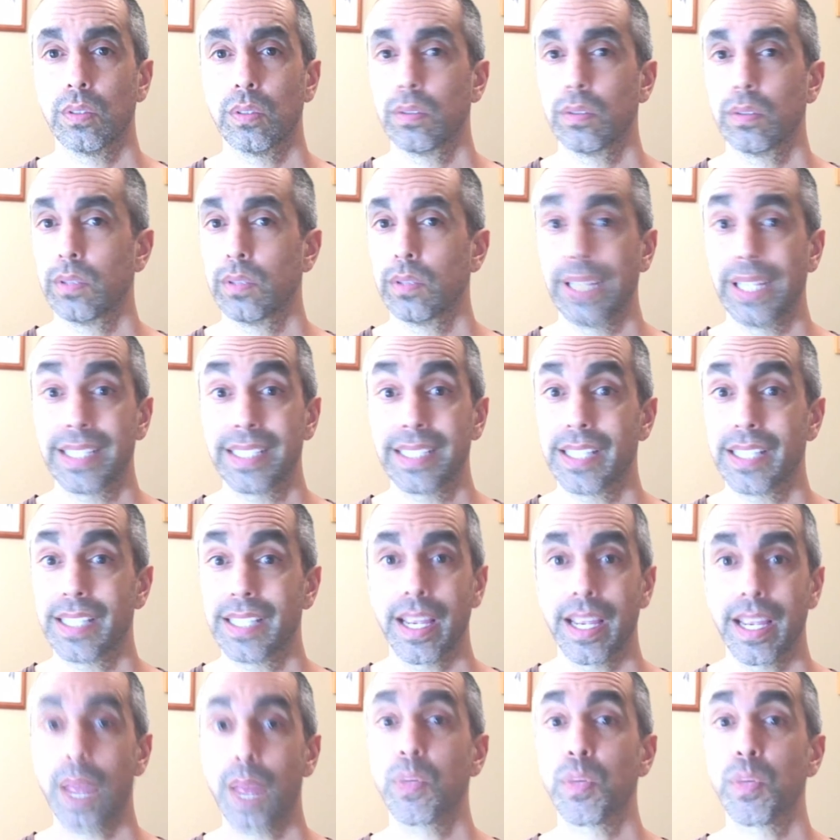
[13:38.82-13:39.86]
let's
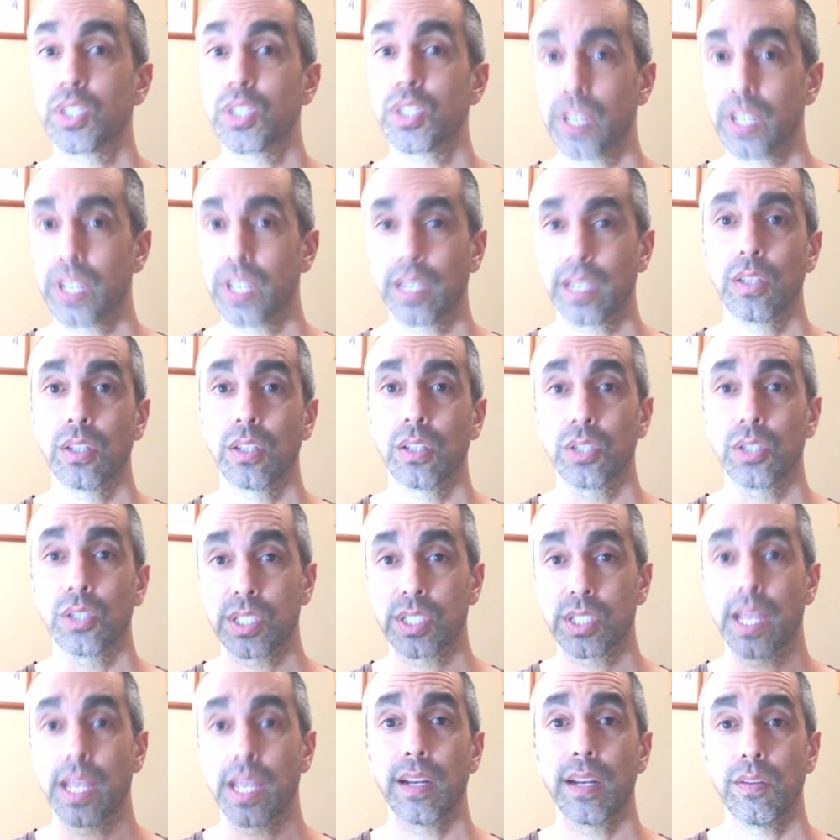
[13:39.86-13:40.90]
say, a particular
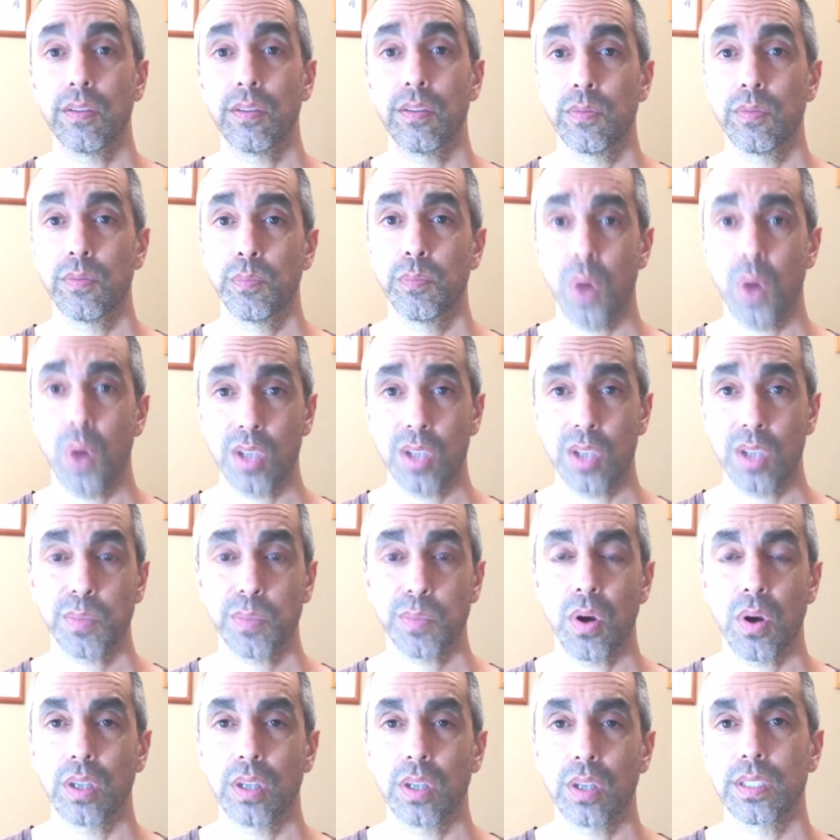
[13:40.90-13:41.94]
set of boss
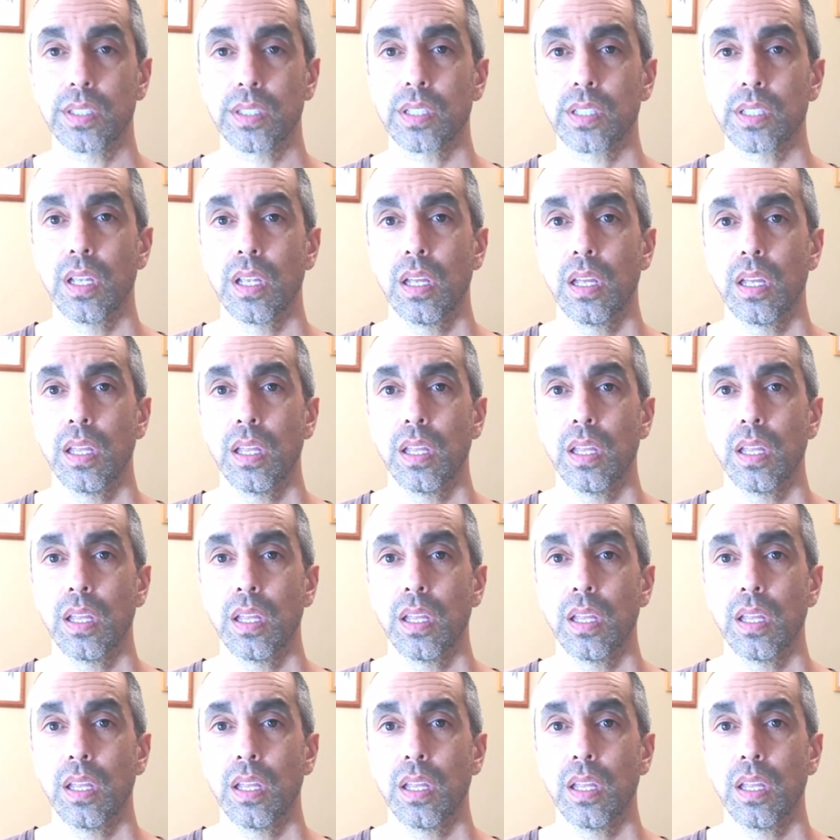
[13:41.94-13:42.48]
parts,